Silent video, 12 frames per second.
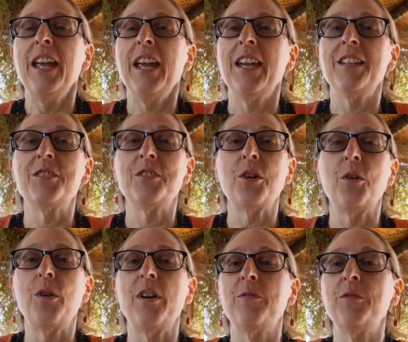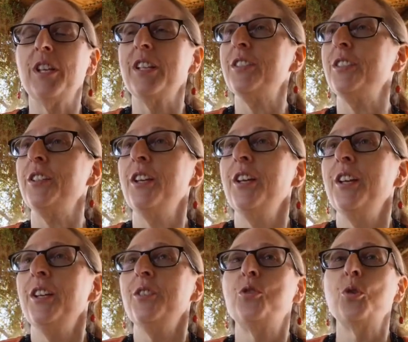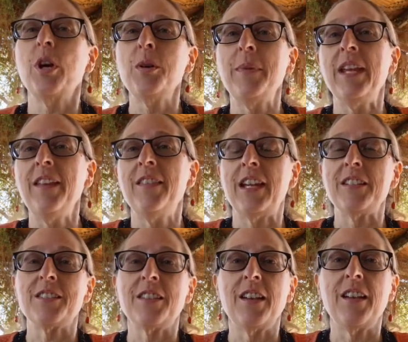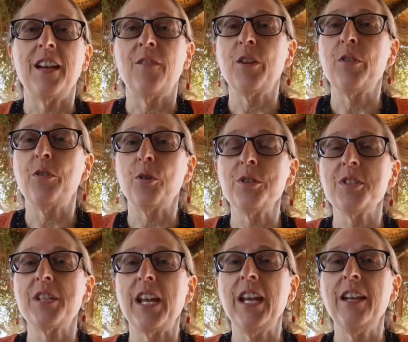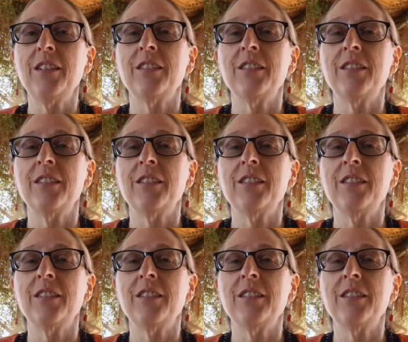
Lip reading: And so if you'd like to join me, that's every Thursday